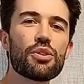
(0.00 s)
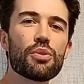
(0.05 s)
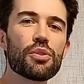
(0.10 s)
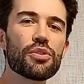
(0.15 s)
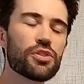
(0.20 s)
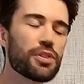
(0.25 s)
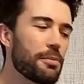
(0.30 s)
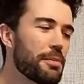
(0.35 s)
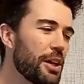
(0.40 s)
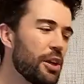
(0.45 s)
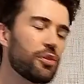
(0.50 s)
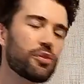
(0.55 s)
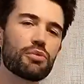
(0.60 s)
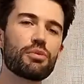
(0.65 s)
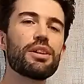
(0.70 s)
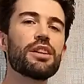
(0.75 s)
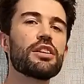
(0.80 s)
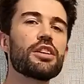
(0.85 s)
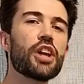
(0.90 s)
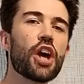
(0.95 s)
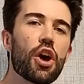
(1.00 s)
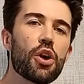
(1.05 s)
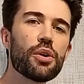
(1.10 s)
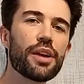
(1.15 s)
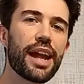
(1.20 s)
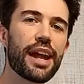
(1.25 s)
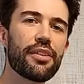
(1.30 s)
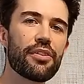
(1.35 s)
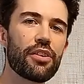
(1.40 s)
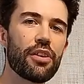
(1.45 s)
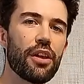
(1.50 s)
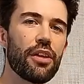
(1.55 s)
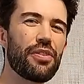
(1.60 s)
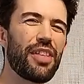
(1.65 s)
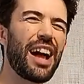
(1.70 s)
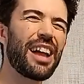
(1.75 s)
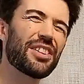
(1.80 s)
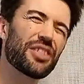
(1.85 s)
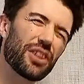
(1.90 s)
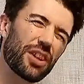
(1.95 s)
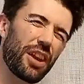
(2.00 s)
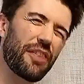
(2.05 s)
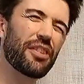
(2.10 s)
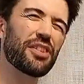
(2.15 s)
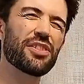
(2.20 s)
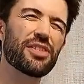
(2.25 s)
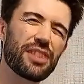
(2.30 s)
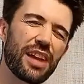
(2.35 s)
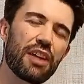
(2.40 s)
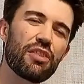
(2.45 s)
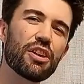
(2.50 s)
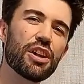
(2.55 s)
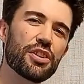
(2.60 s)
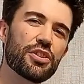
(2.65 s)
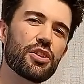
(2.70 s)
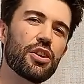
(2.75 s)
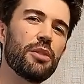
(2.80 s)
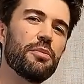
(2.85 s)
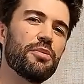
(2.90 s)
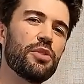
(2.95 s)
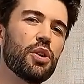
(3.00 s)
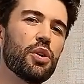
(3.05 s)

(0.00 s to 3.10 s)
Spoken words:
or somebody who's a real go-getter. That's kind of the stereotype view